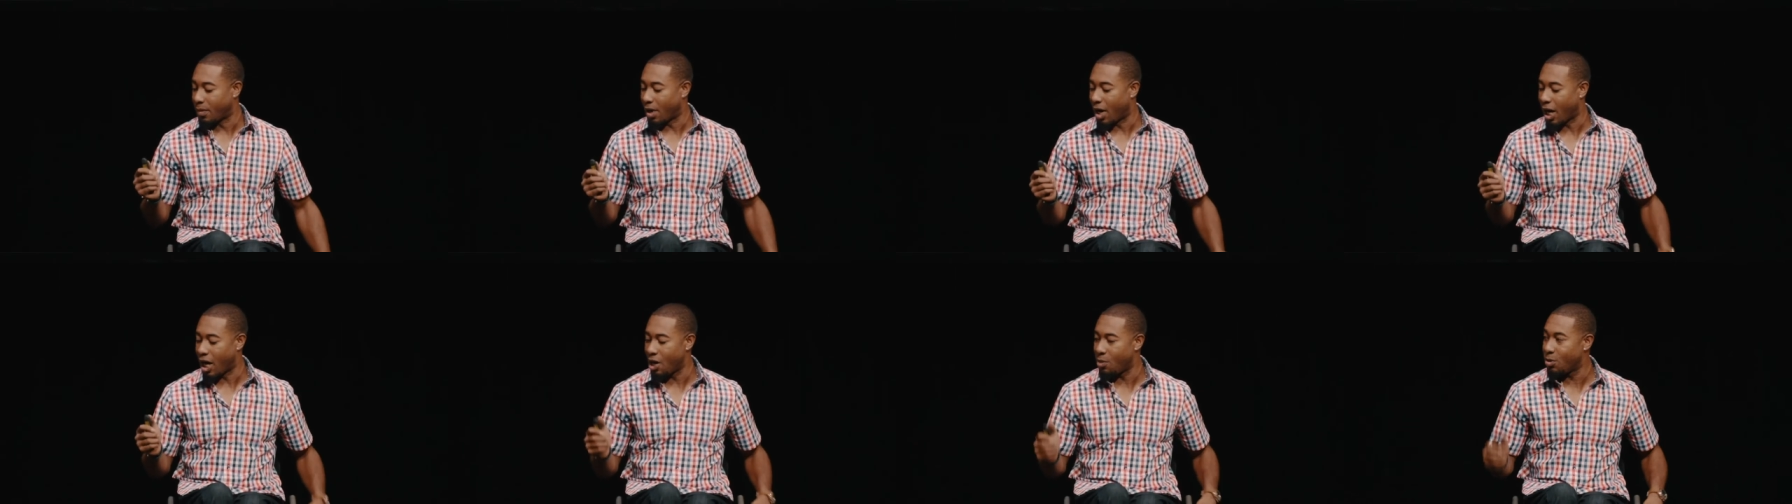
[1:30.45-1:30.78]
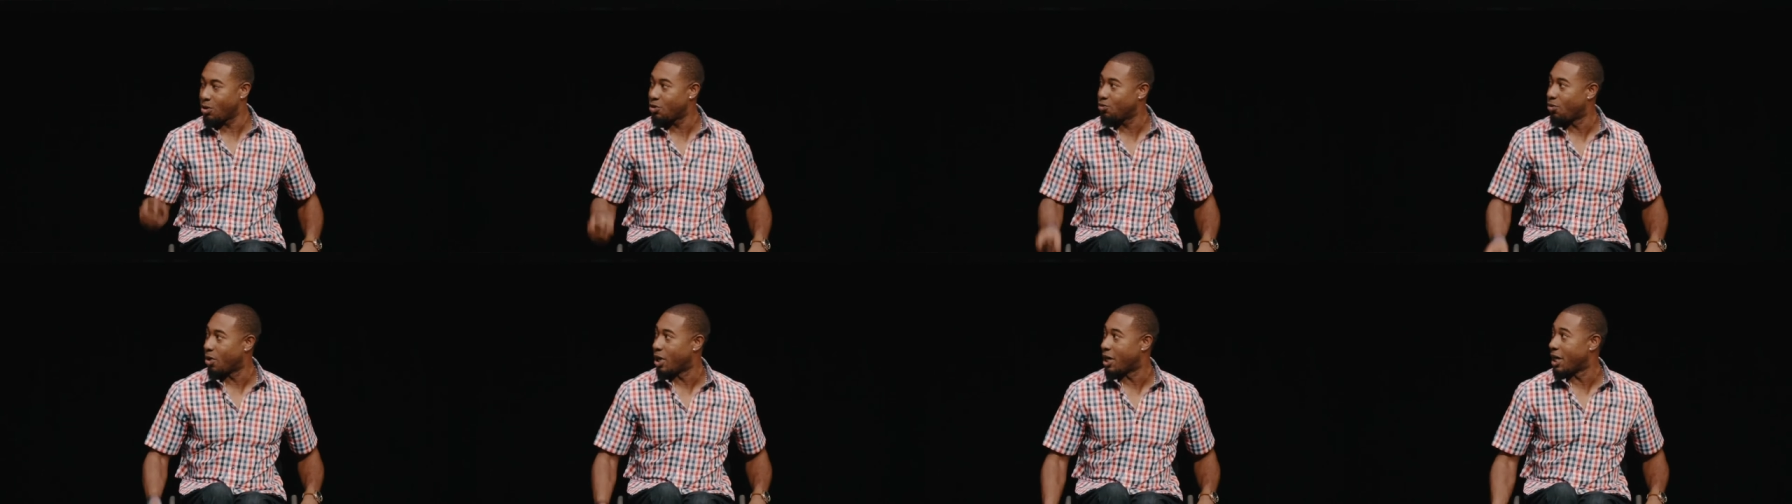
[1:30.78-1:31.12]
I
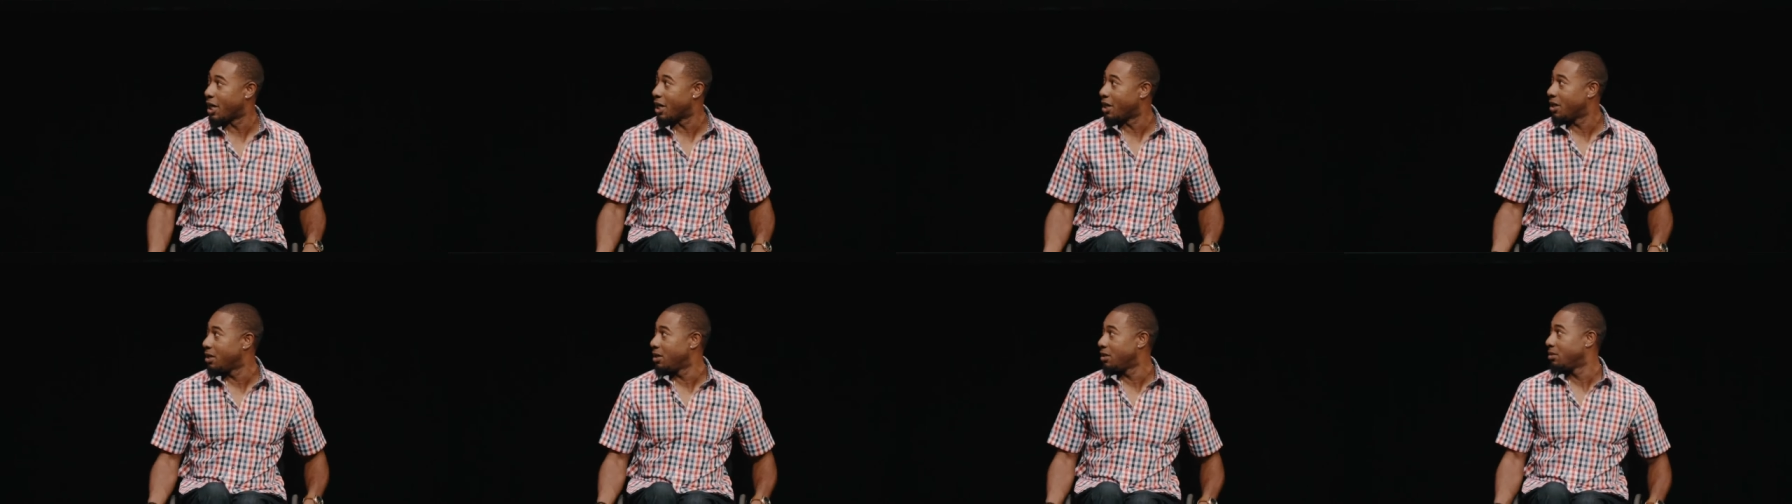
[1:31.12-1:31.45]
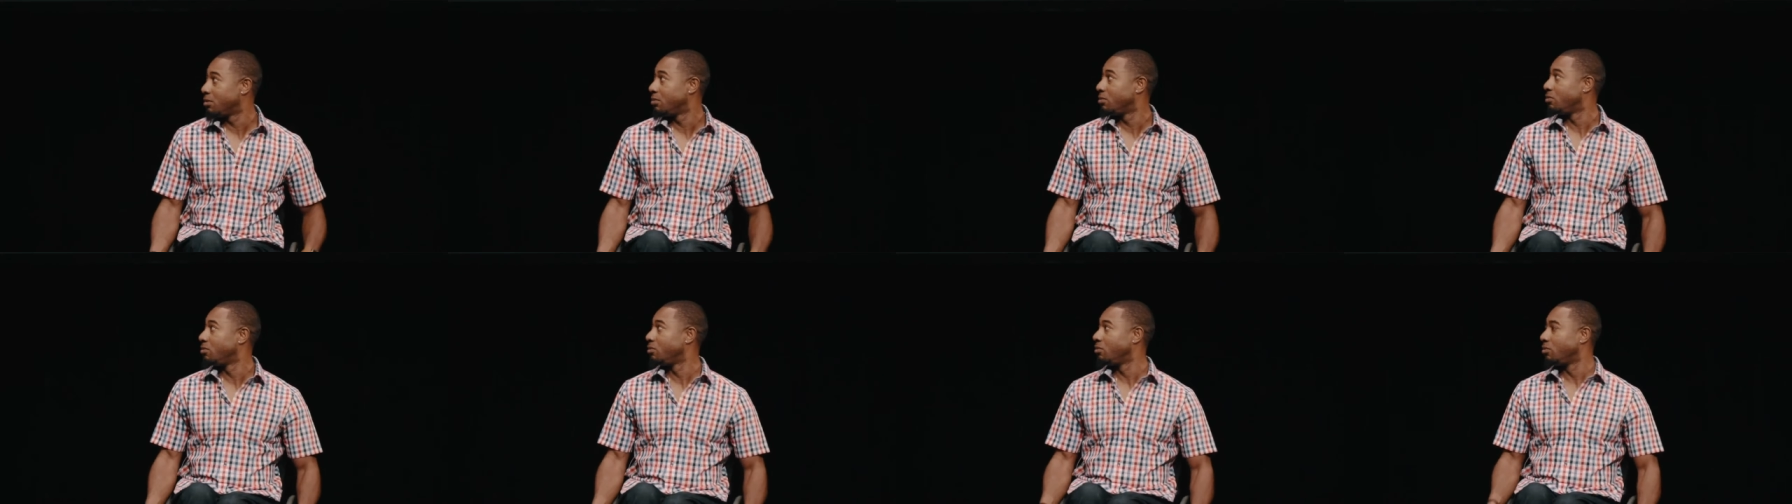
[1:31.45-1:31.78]
was
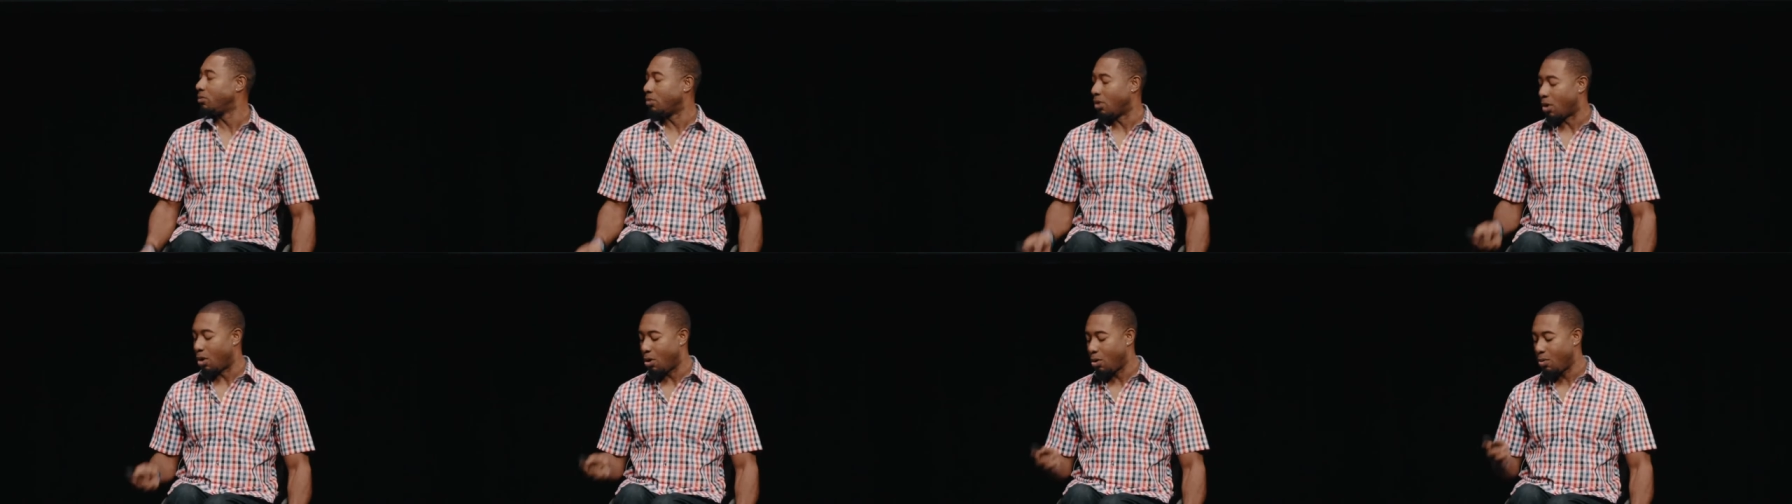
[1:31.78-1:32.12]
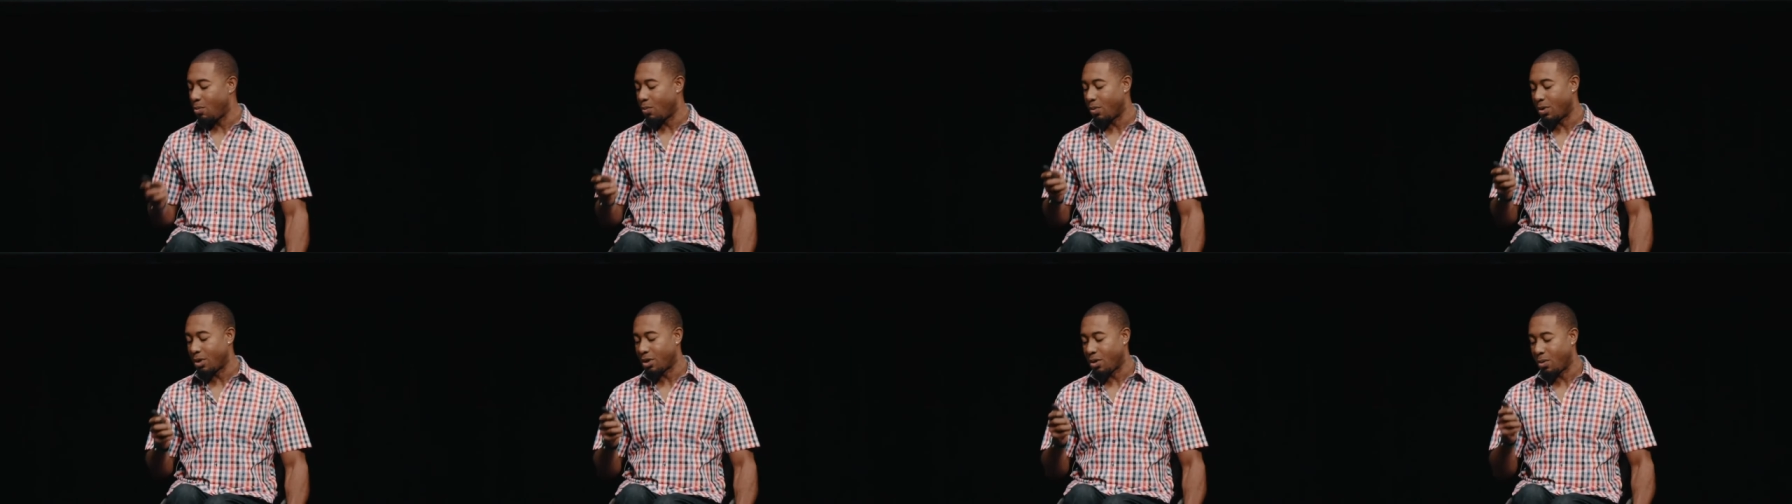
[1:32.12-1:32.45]
running, oh,
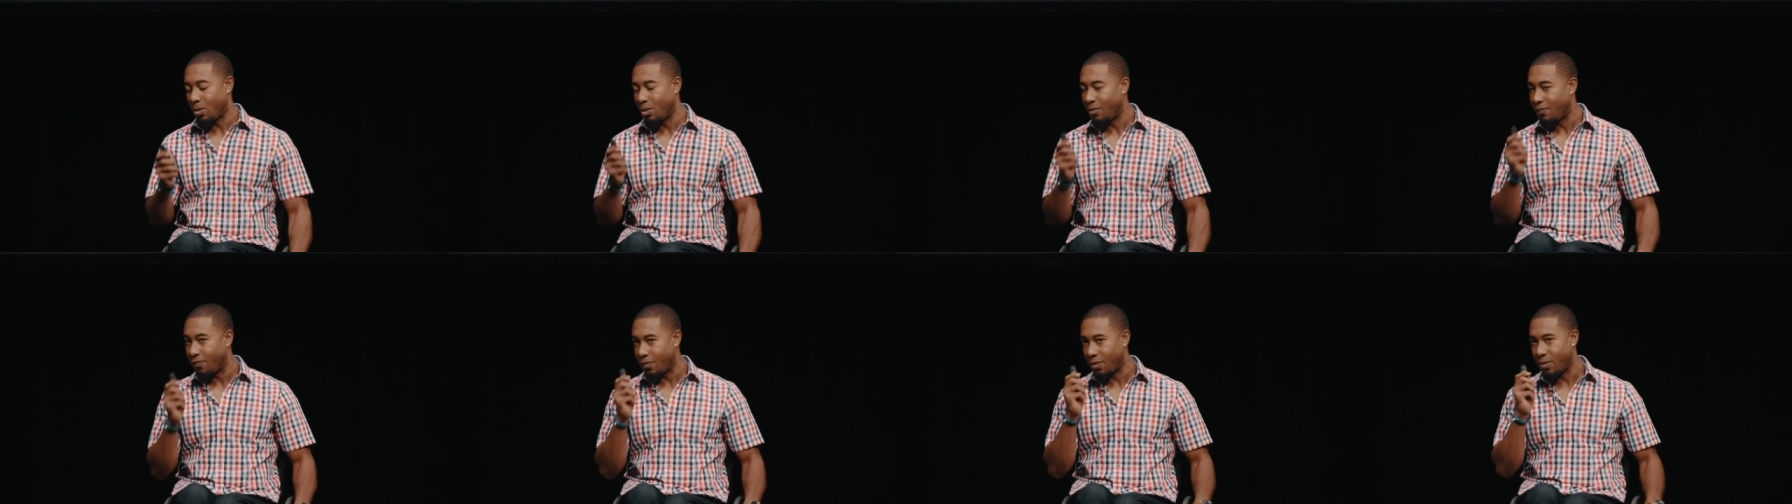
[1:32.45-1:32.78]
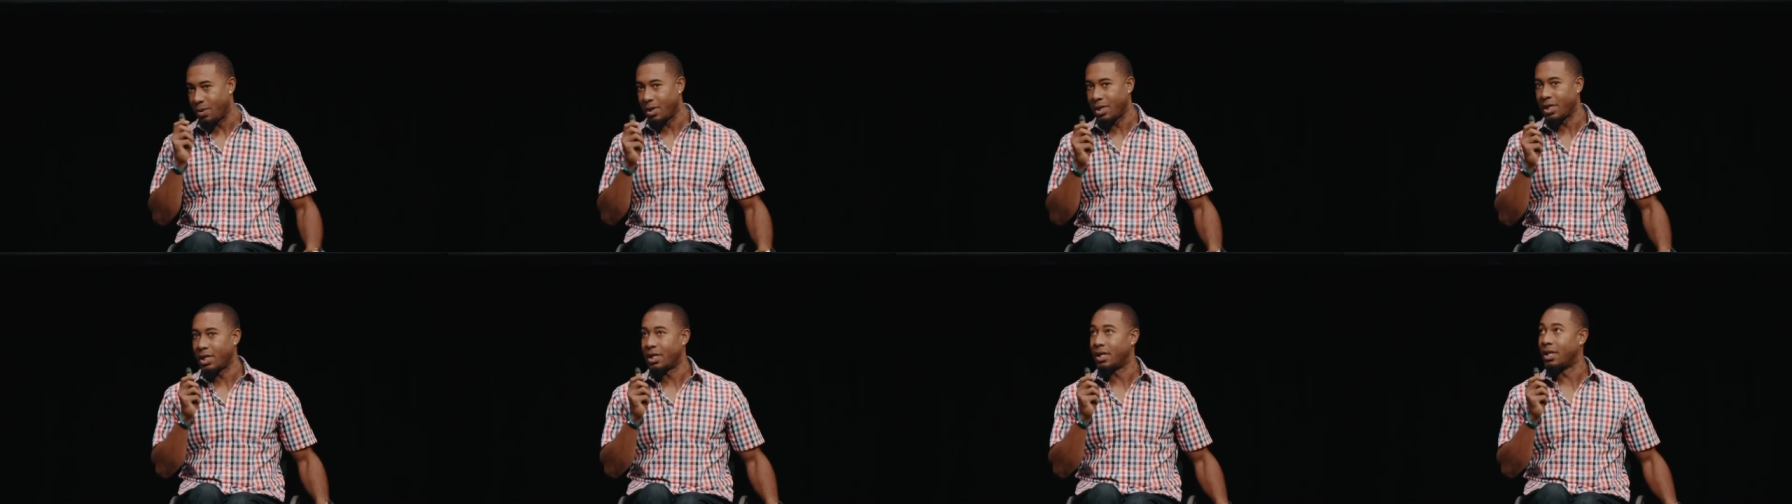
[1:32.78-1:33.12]
we're going
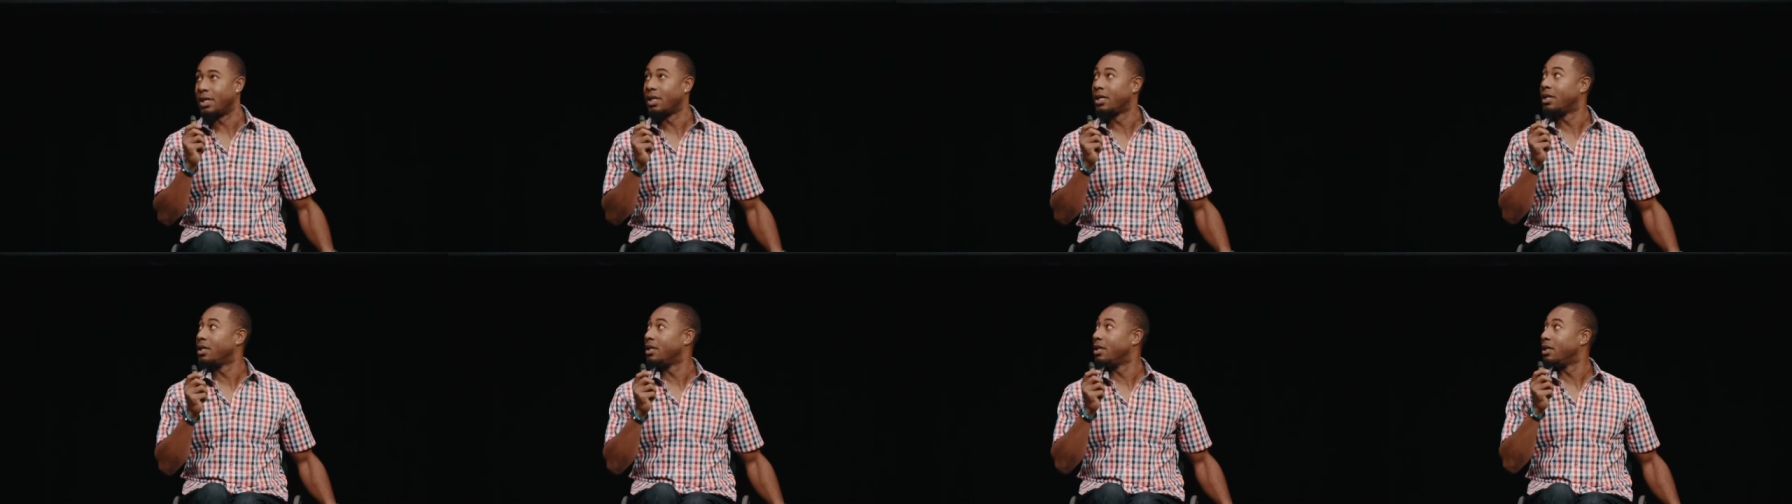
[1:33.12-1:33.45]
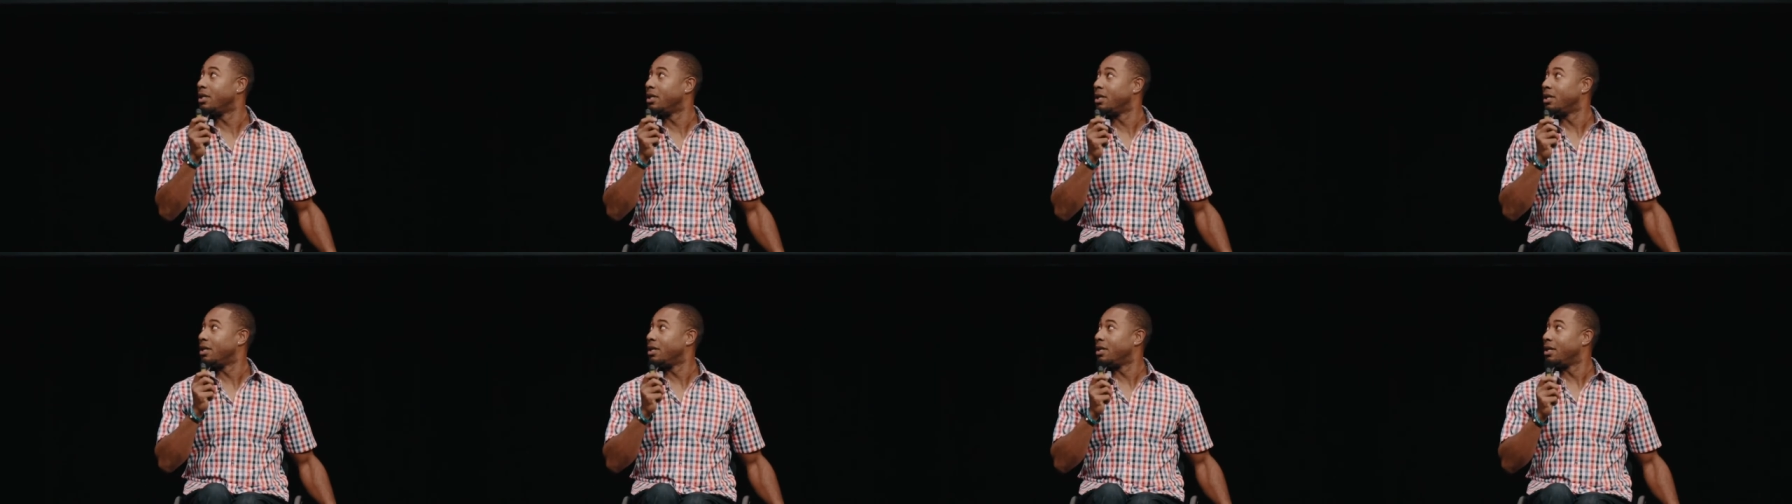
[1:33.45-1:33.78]
forward
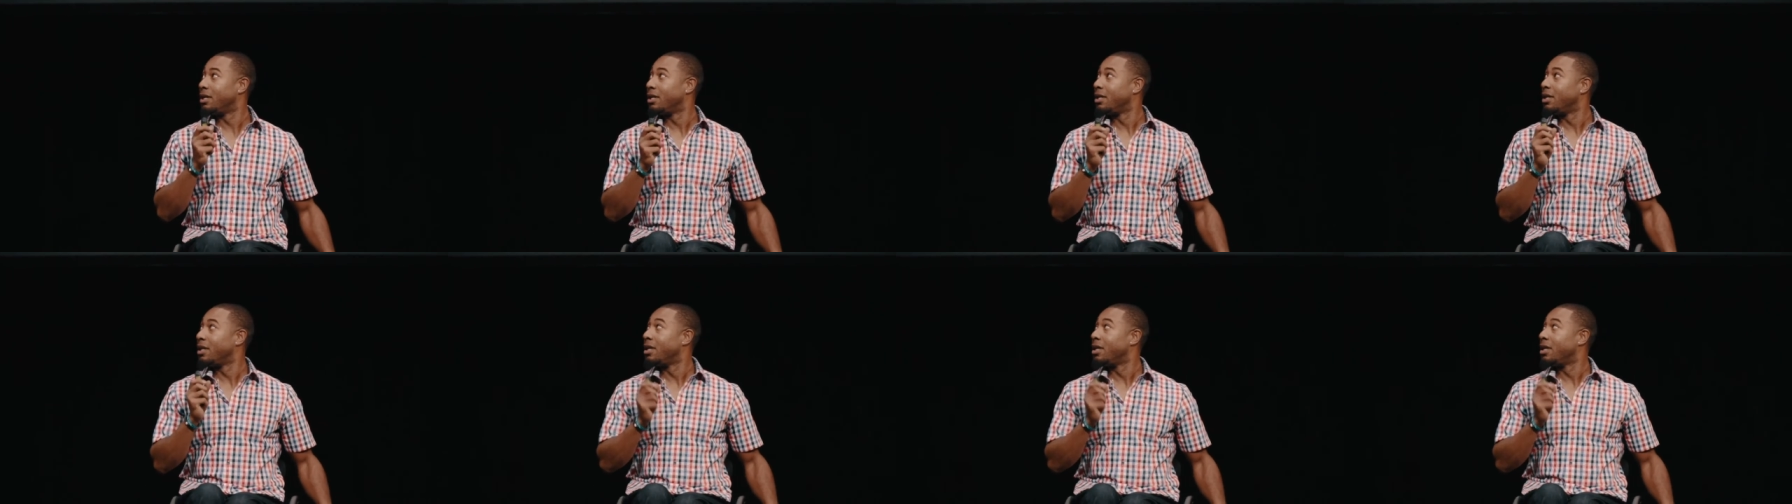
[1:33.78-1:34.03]
here.